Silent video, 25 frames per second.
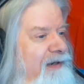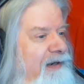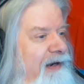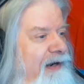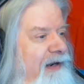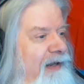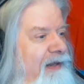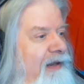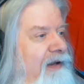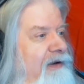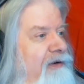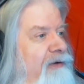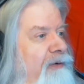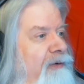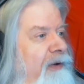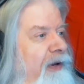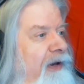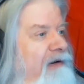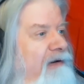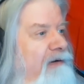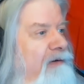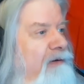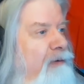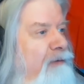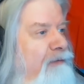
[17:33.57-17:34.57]
And then you get
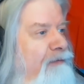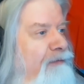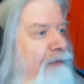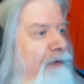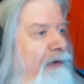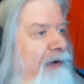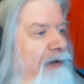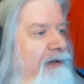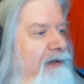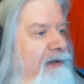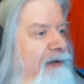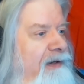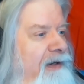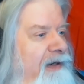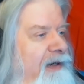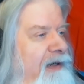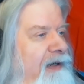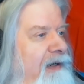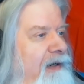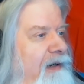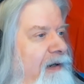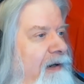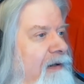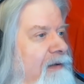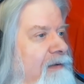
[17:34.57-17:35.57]
into a fight and
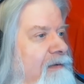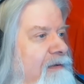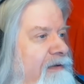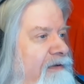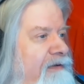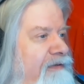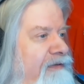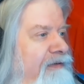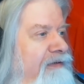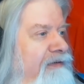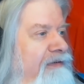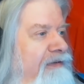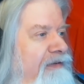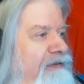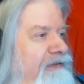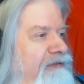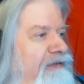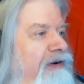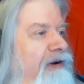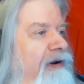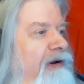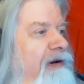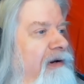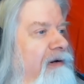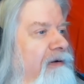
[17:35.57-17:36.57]
he unleashes his
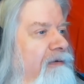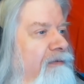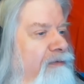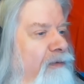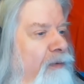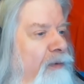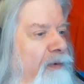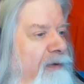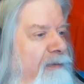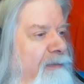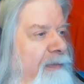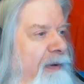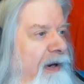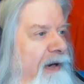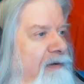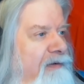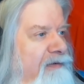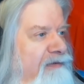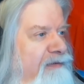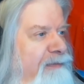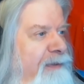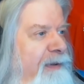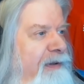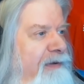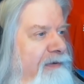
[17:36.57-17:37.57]
chain of 20 battle
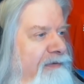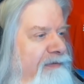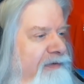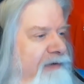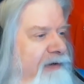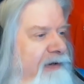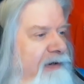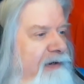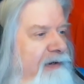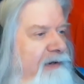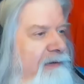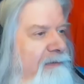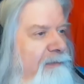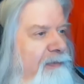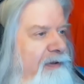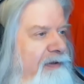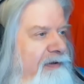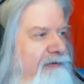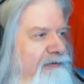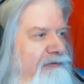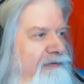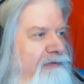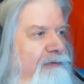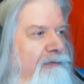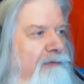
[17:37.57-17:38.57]
spells, but
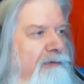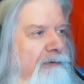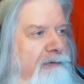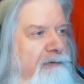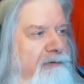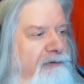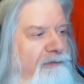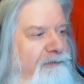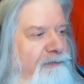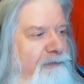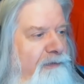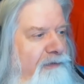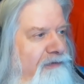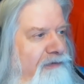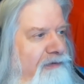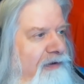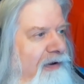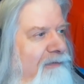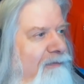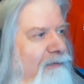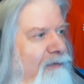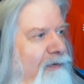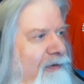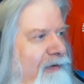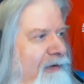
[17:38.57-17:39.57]
he's still only first
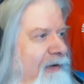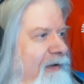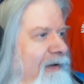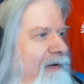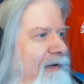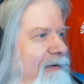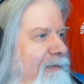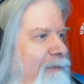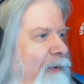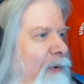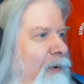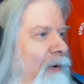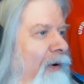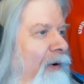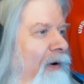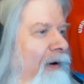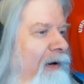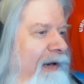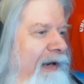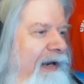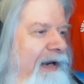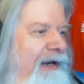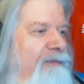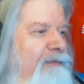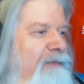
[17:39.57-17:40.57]
level.
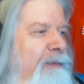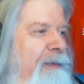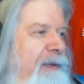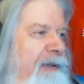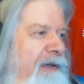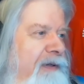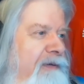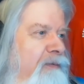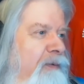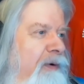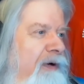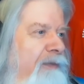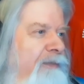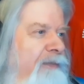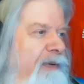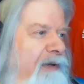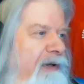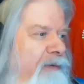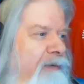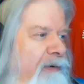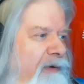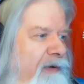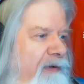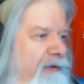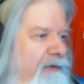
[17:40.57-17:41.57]
Boy, everybody want to play
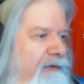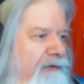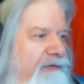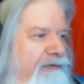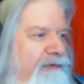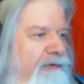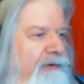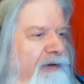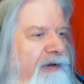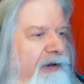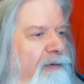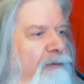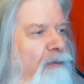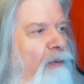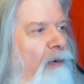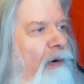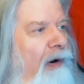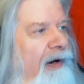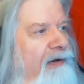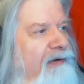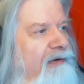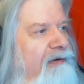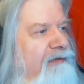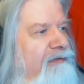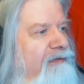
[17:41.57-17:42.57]
one of those. Okay,
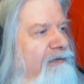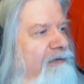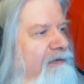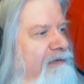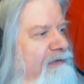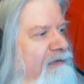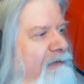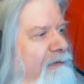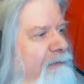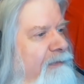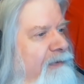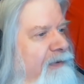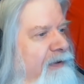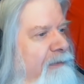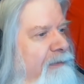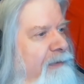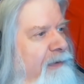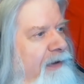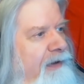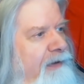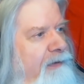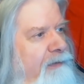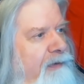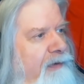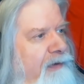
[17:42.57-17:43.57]
why doesn't somebody
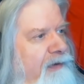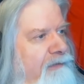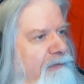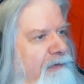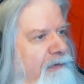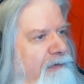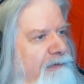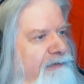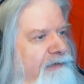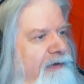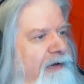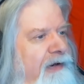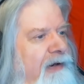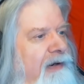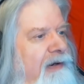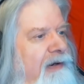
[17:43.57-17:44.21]
play one of those?